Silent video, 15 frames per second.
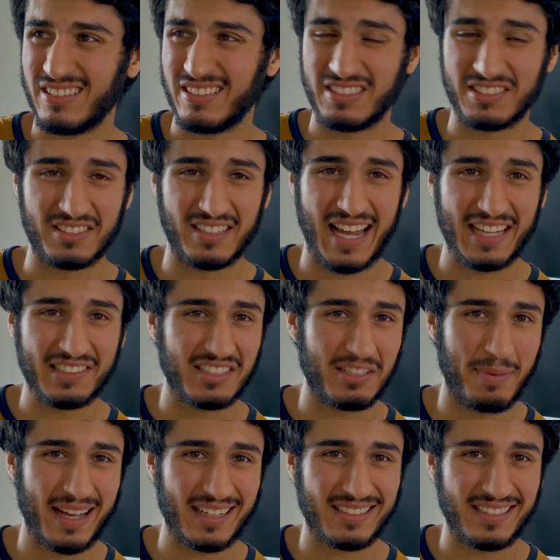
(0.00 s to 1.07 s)
just nasty
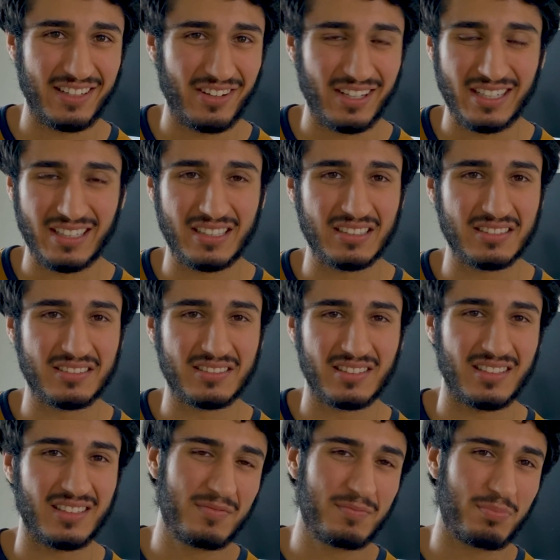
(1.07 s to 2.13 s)

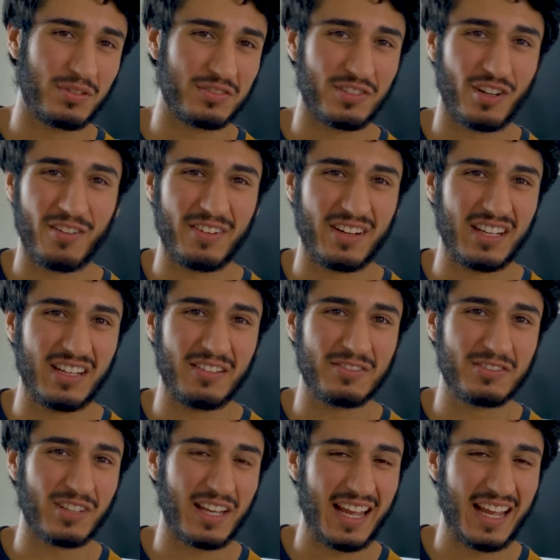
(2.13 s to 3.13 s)
bacterias, preservatives,